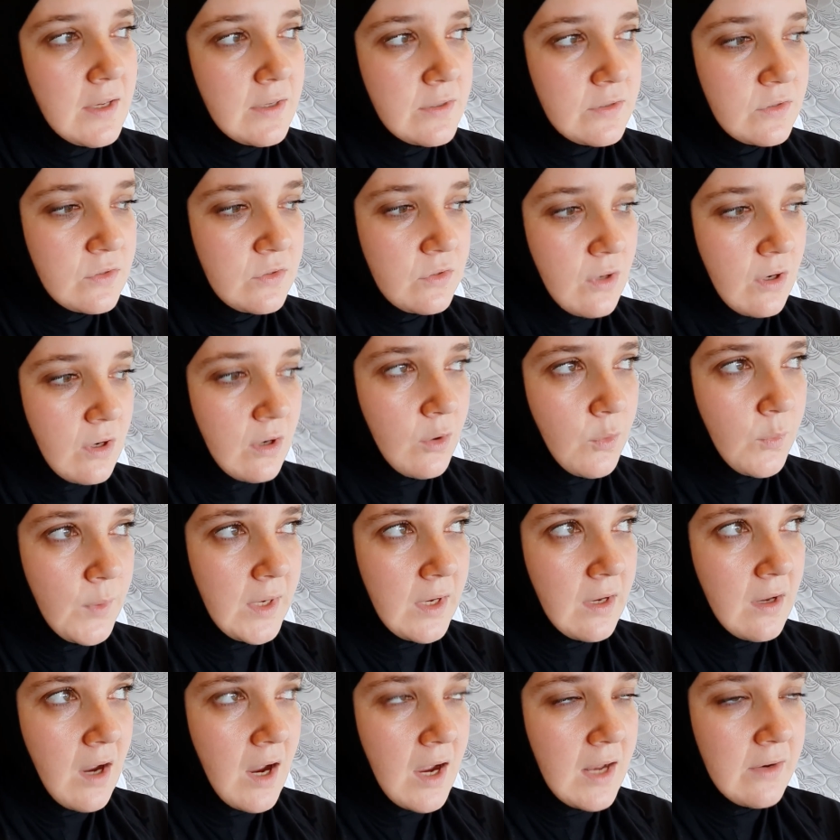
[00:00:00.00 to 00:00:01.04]
So we
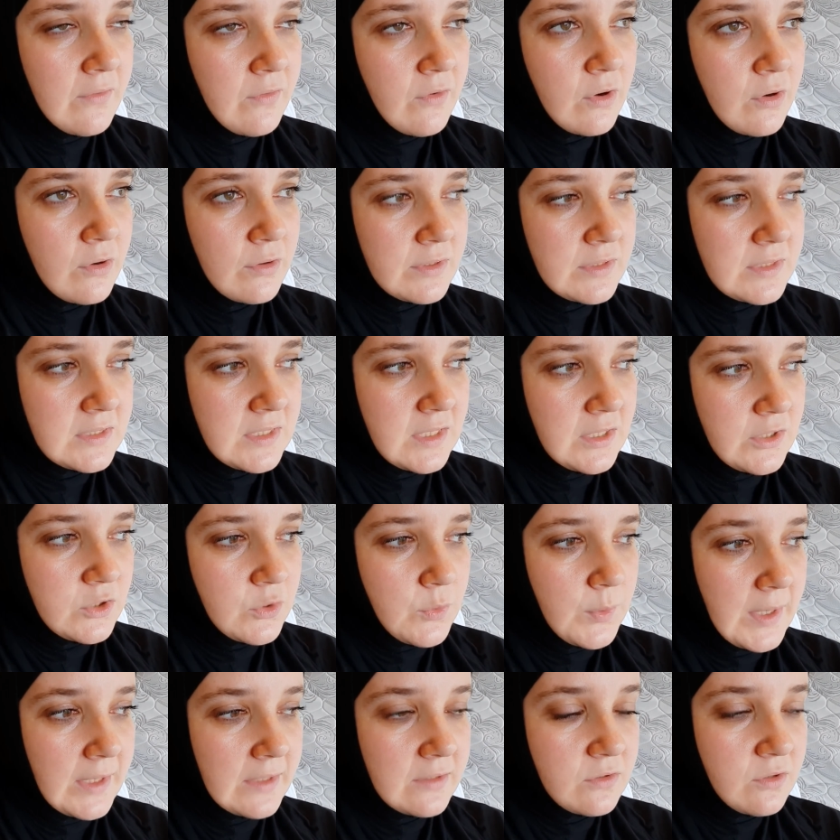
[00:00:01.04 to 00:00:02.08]
kind of got on stage
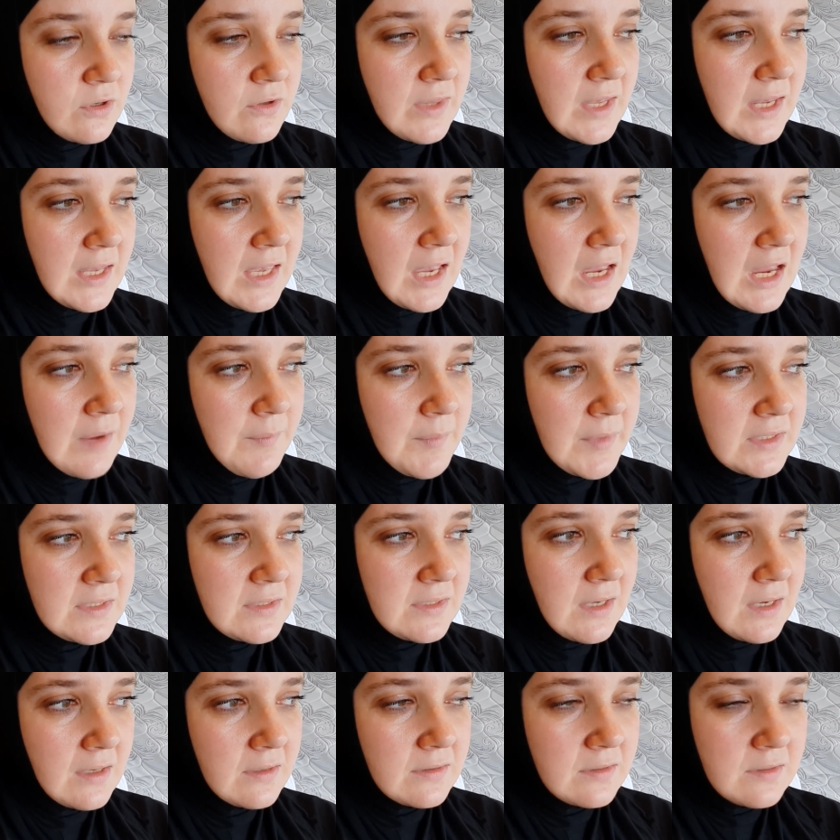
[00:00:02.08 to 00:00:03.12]
quick. So they came and
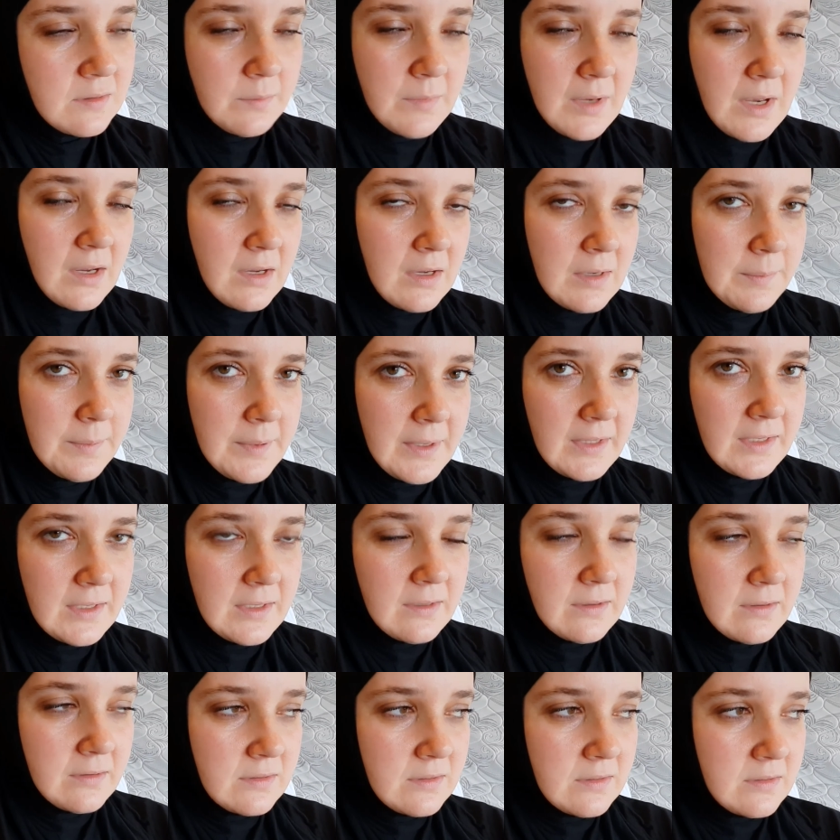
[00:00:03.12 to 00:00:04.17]
sang some a
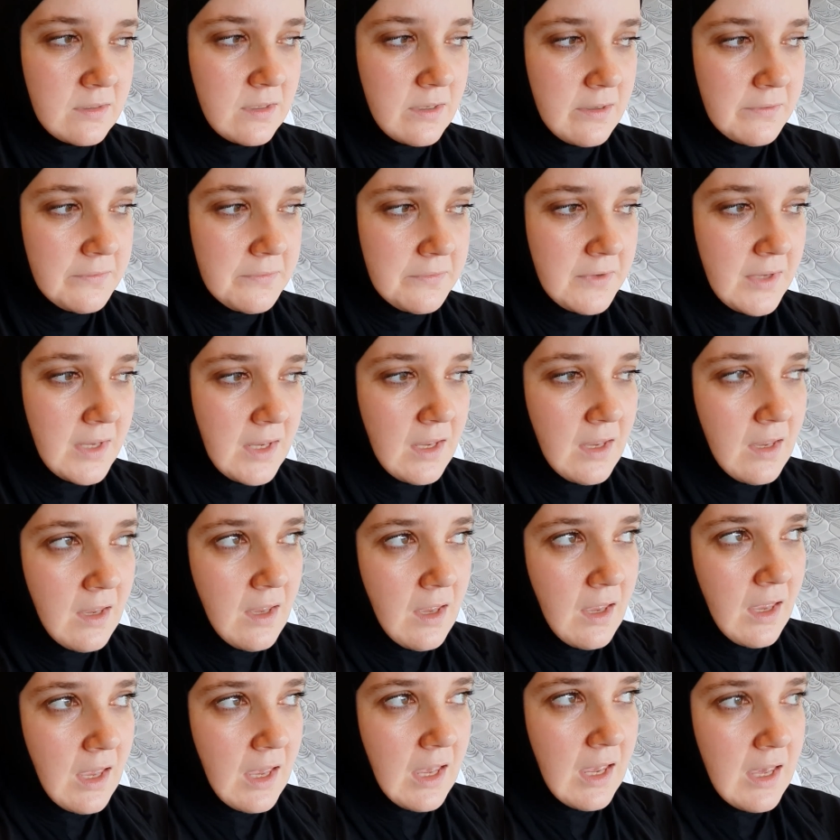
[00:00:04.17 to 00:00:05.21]
cappella stuff,
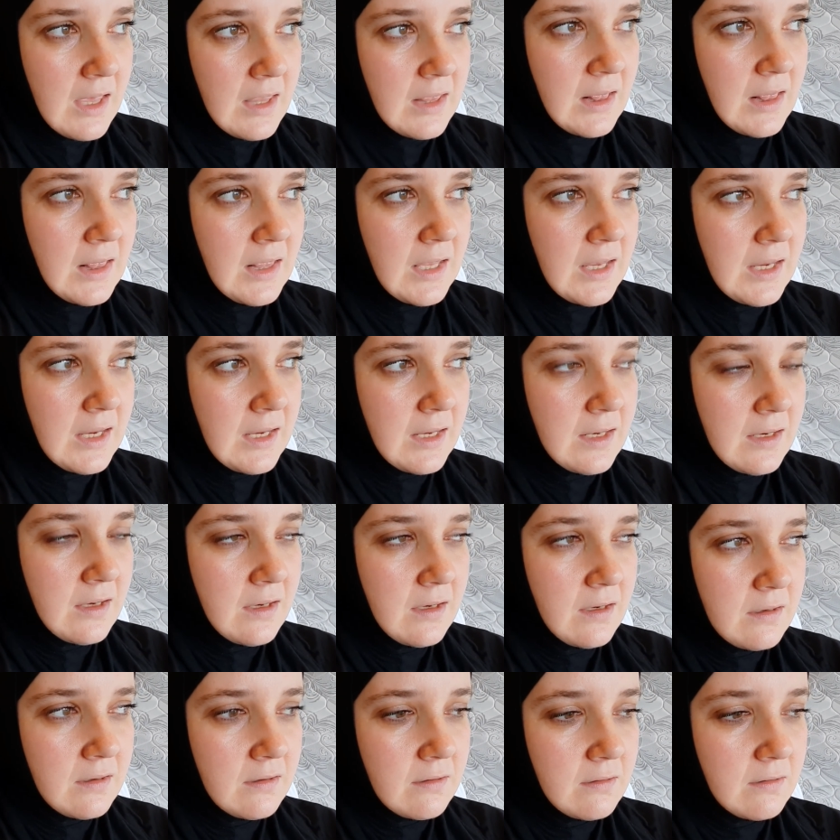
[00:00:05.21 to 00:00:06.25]
and
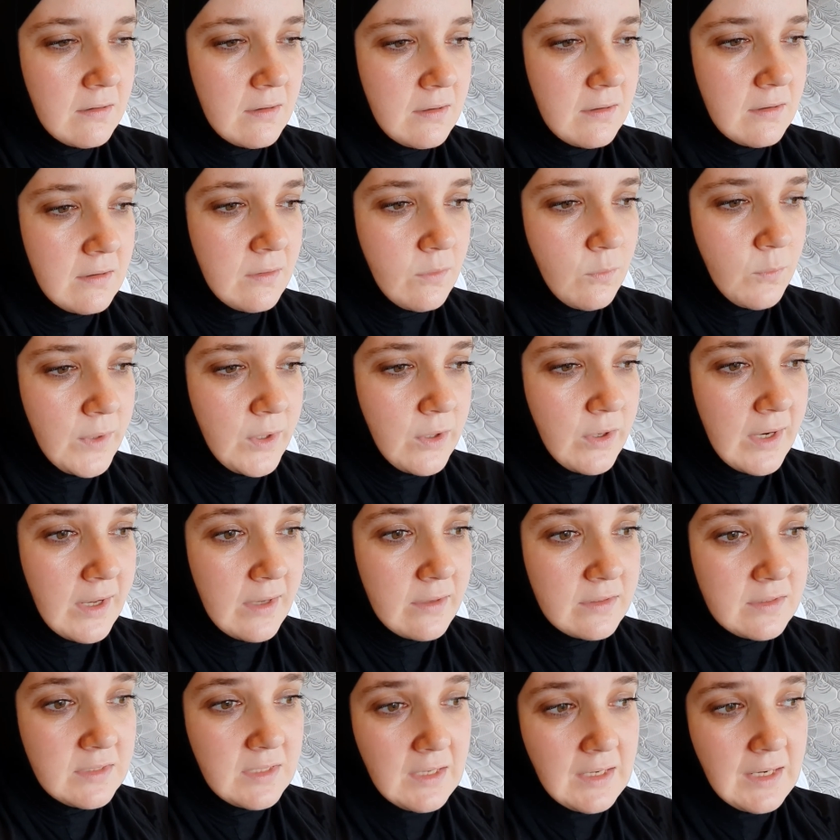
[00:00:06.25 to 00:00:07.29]
then we got
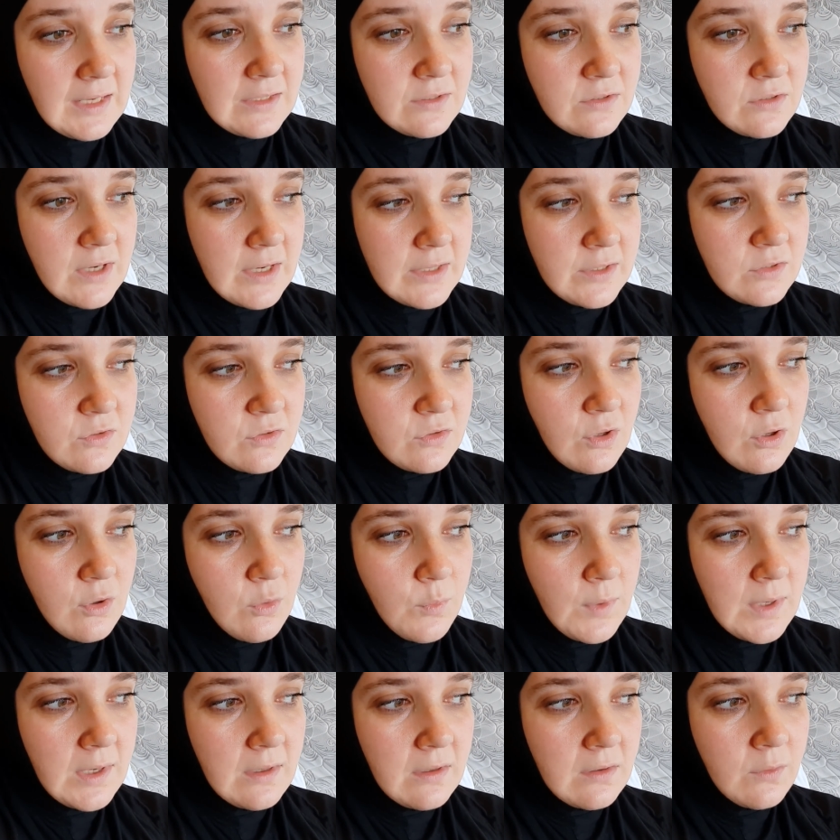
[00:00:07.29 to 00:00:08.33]
our CD signed. So
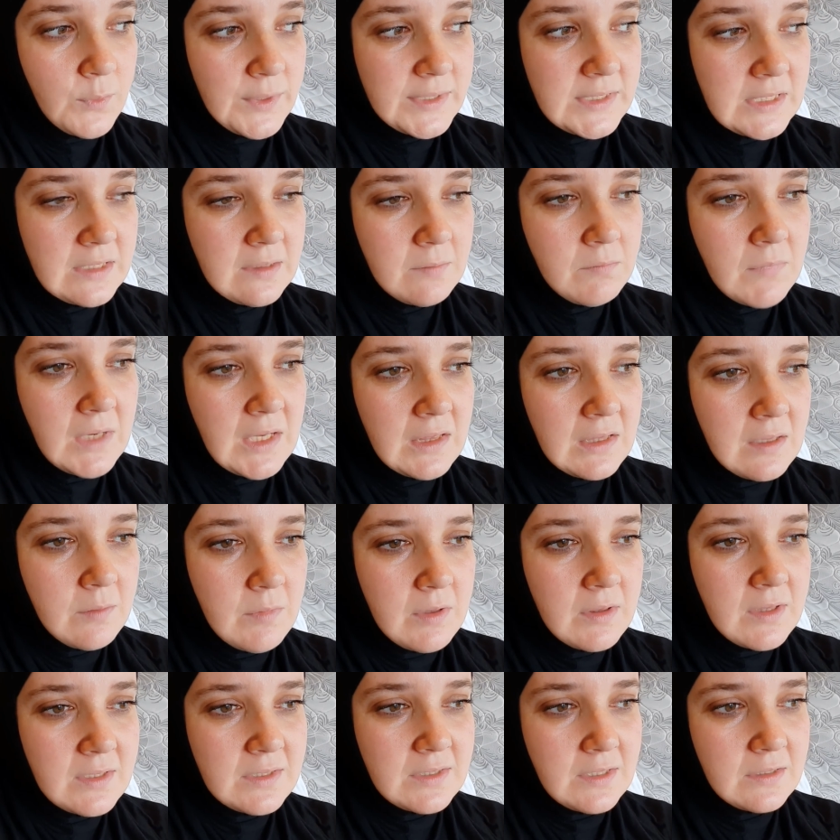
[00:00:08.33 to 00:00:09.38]
we did meet them
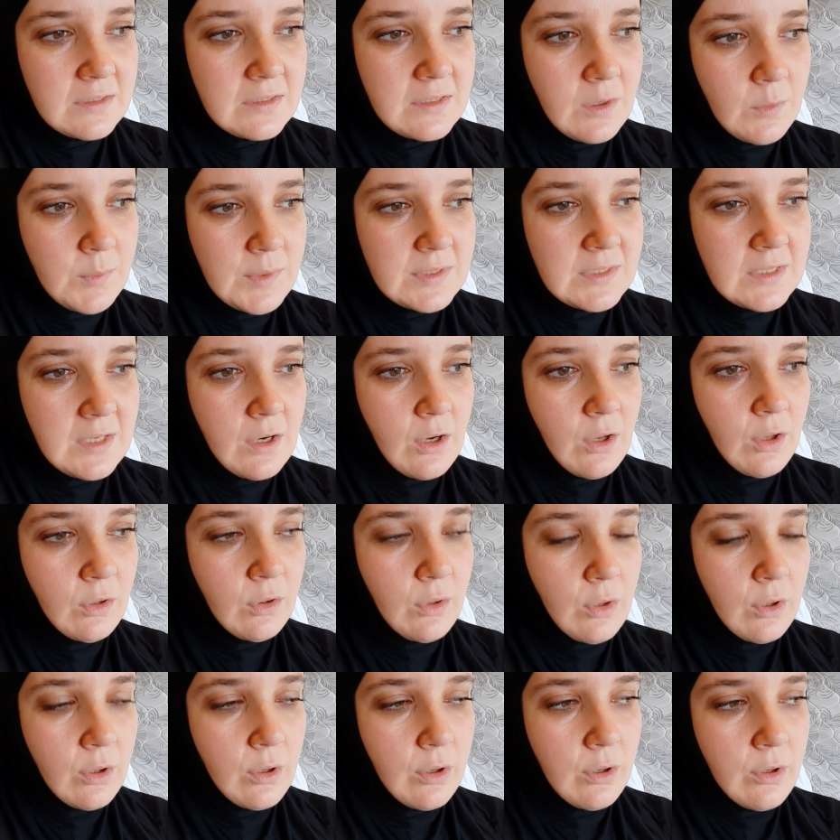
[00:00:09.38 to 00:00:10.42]
in the sense that we said
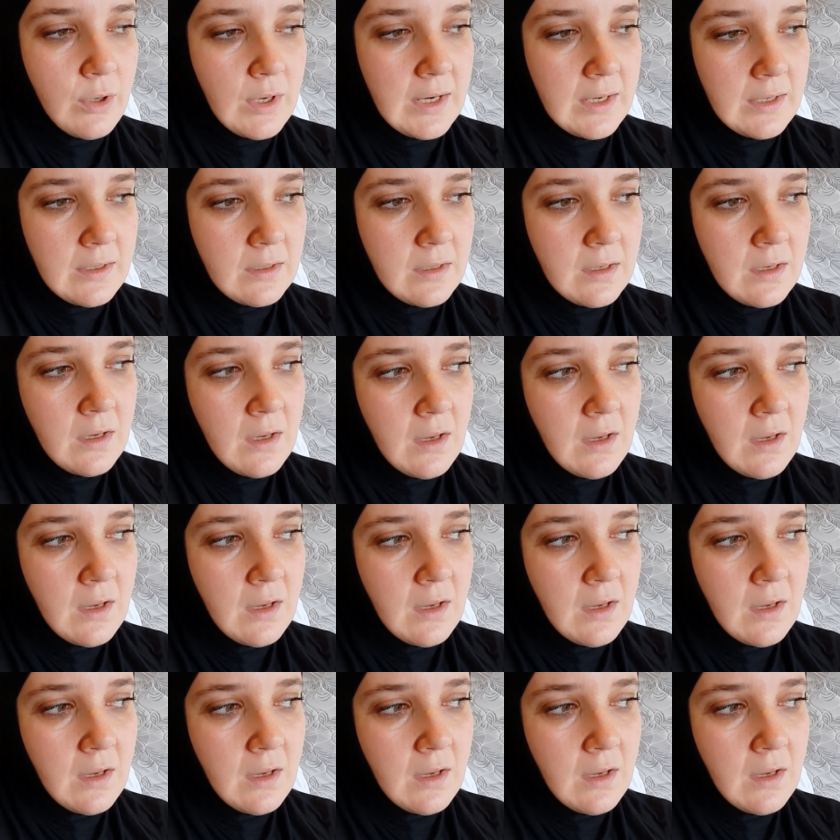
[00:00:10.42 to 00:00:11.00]
hello and